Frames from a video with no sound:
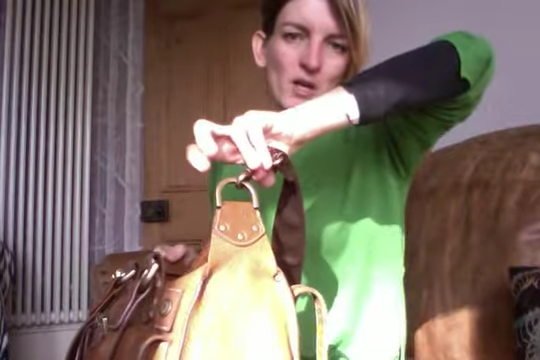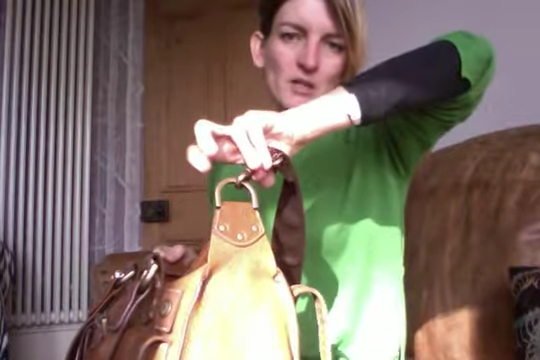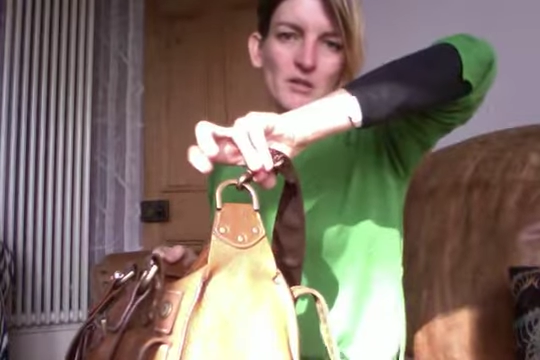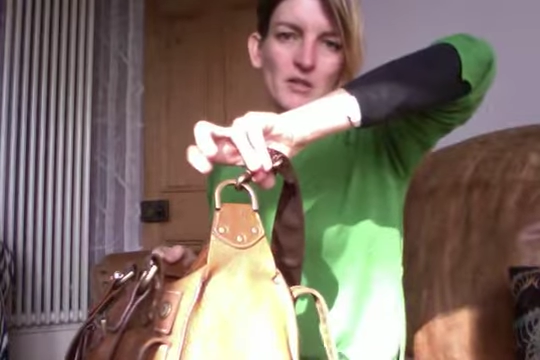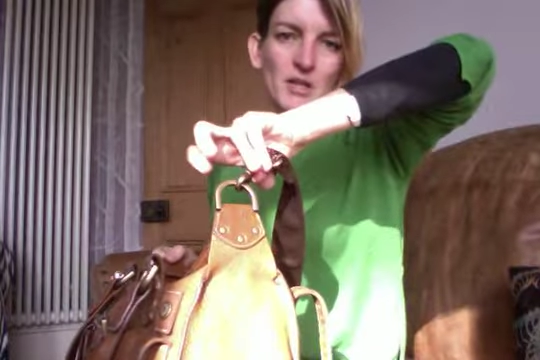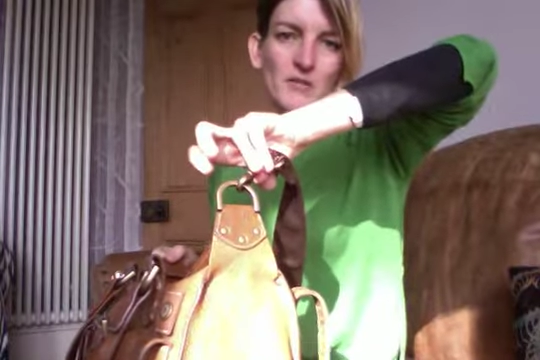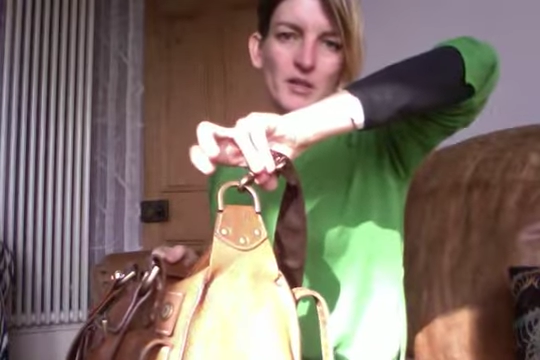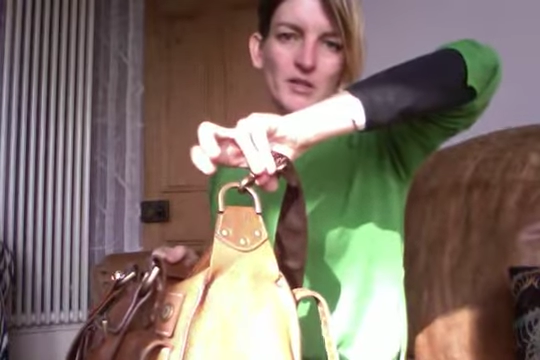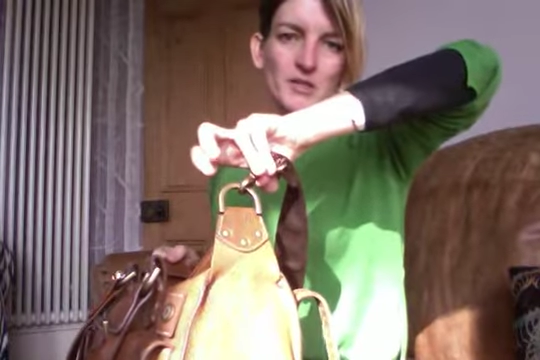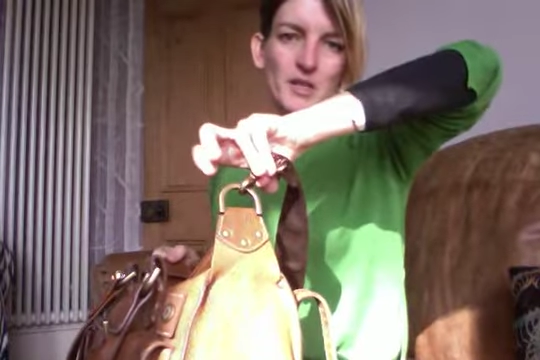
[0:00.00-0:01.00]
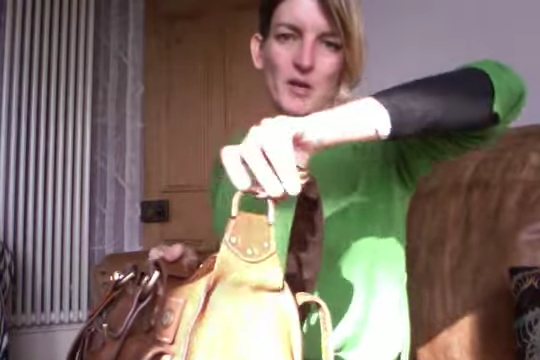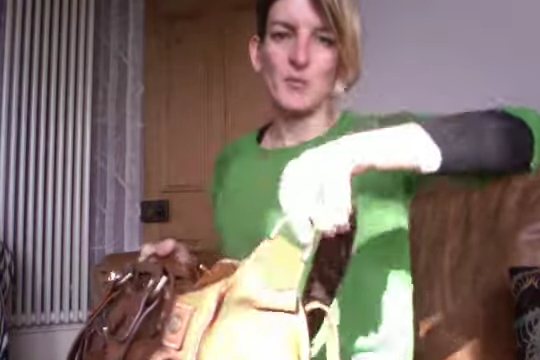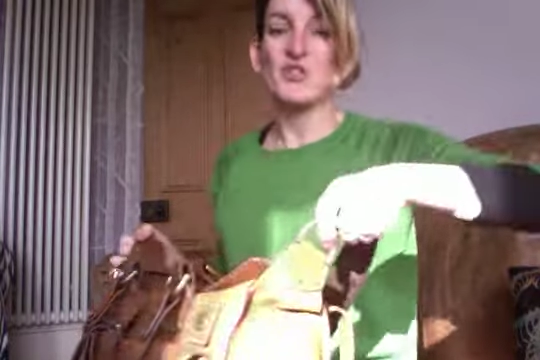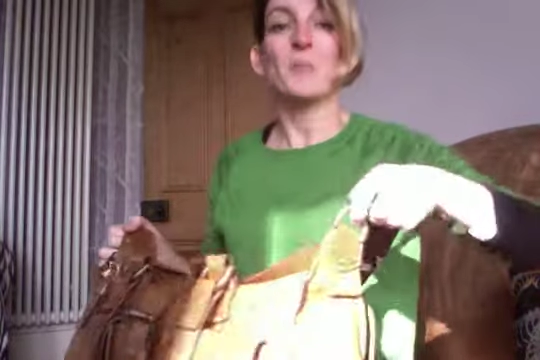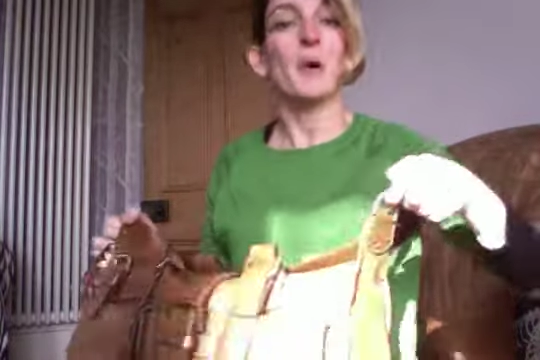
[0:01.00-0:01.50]
the D-rings here,
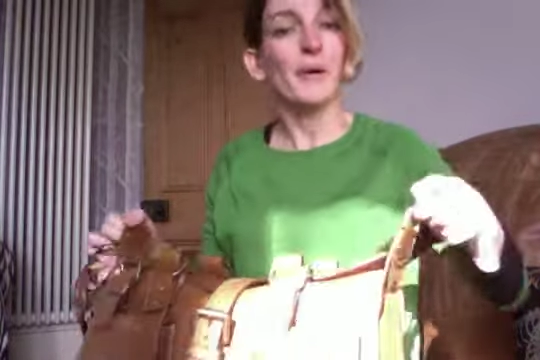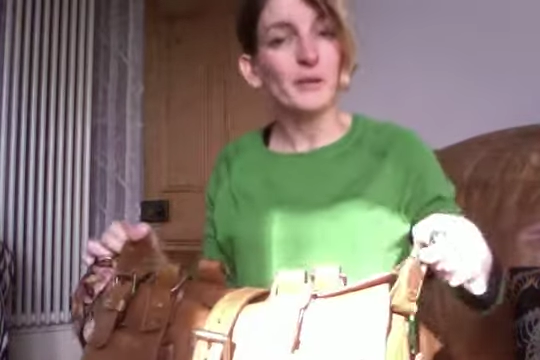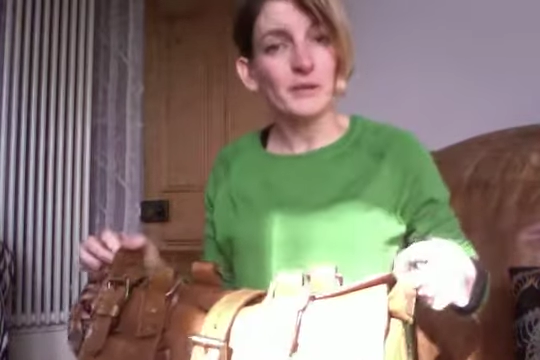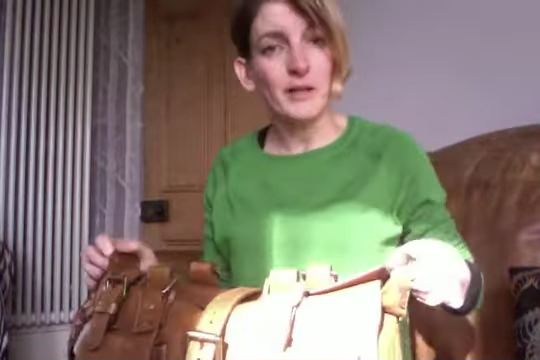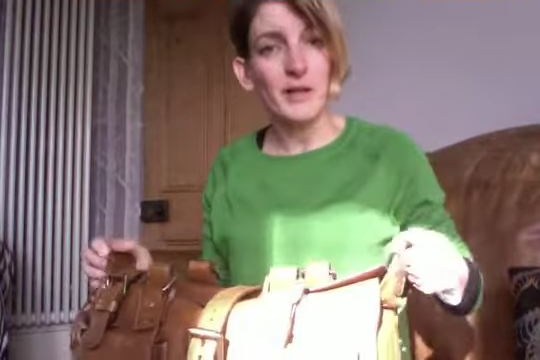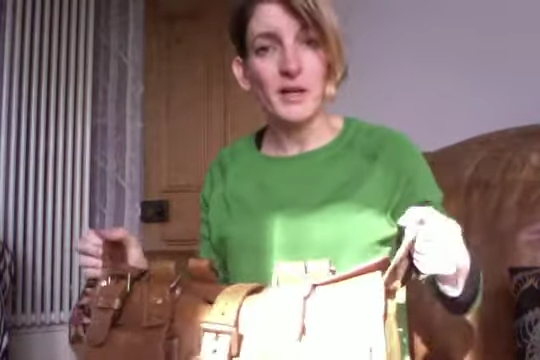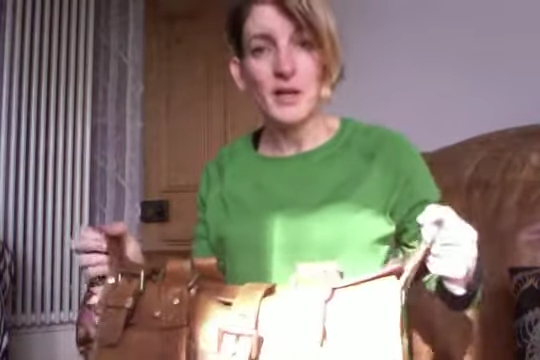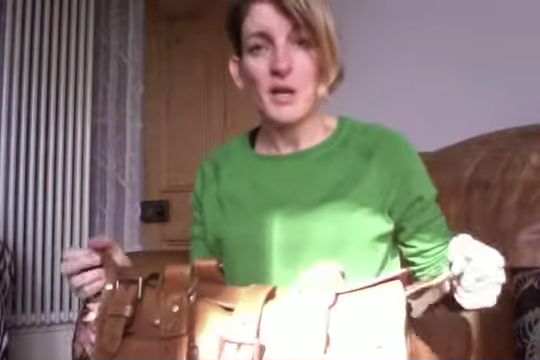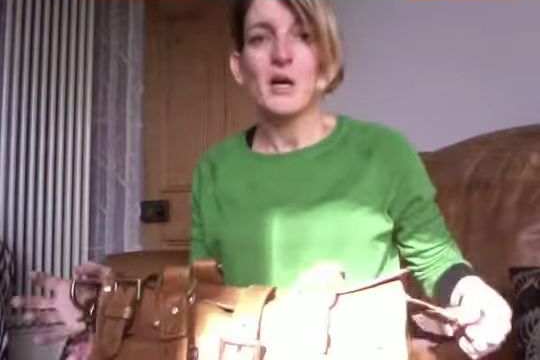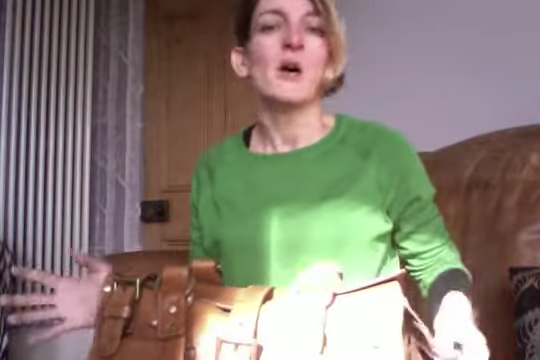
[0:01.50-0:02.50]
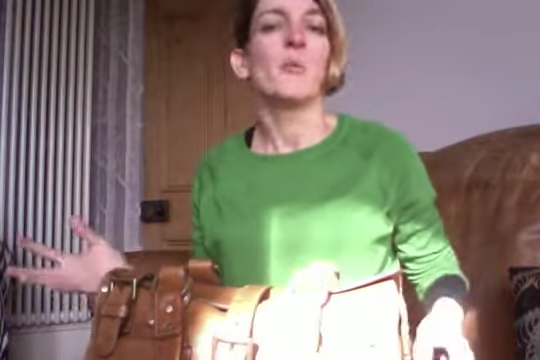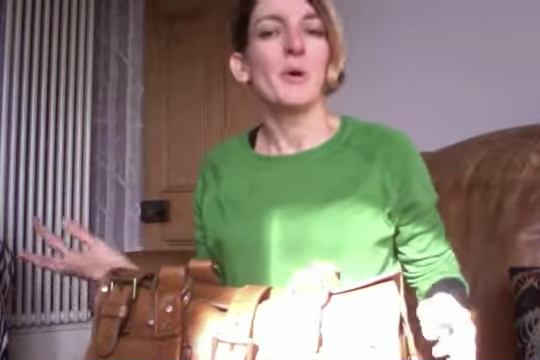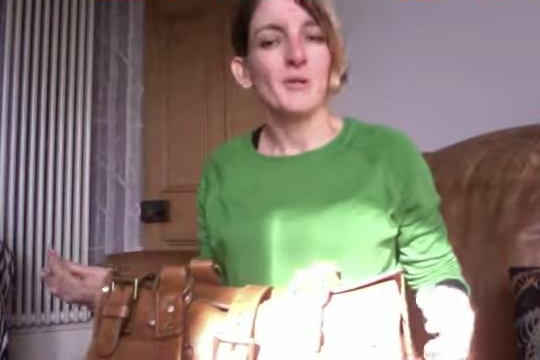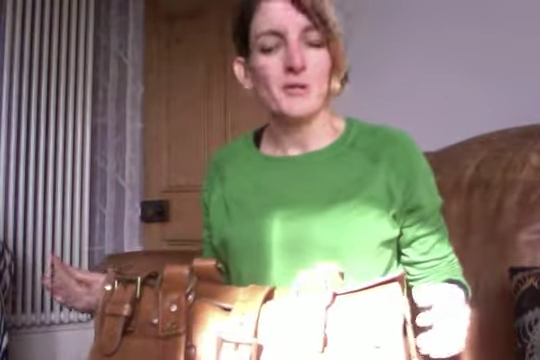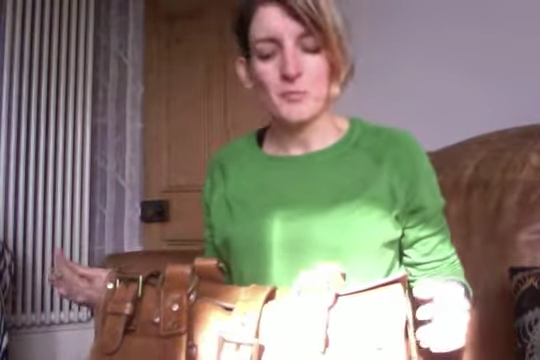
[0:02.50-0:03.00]
which apparently
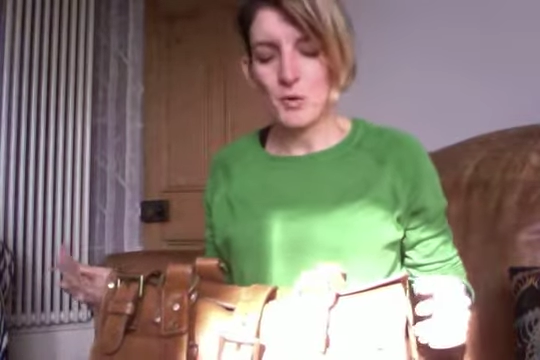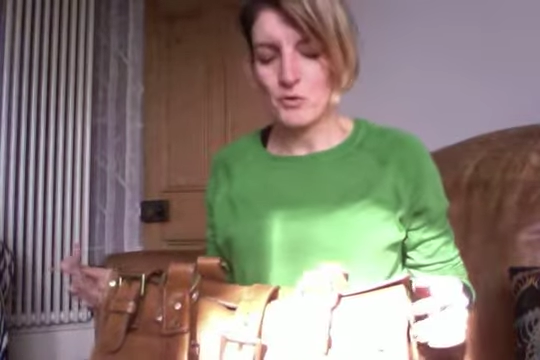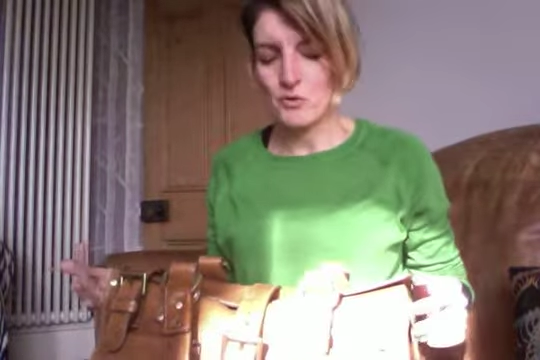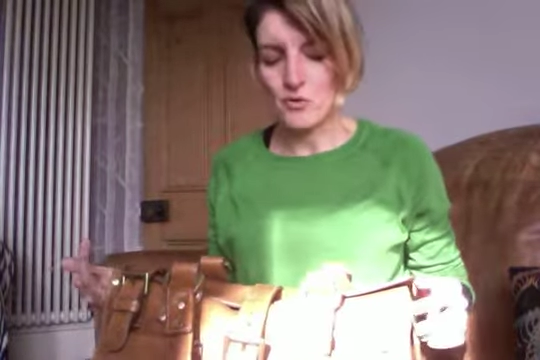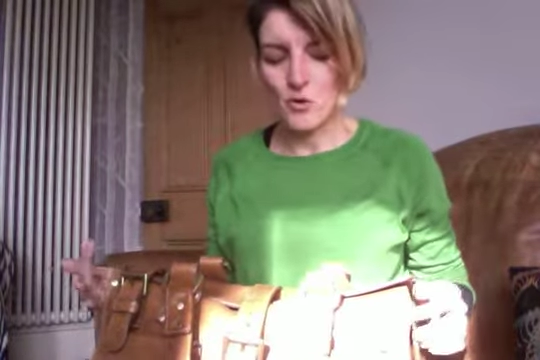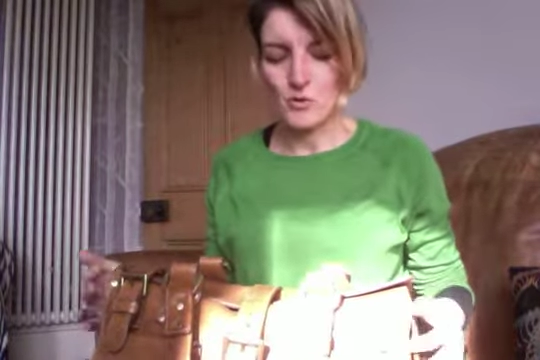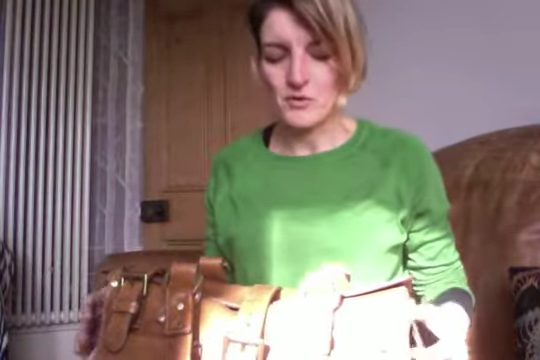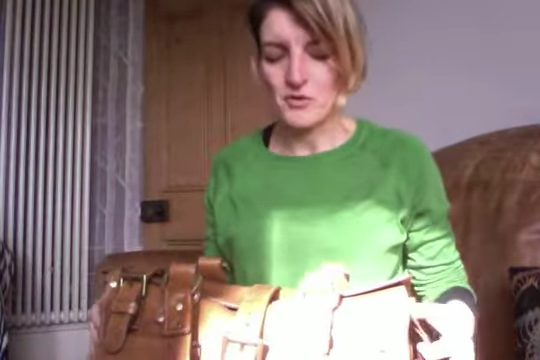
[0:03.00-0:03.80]
weren't supposed to hold the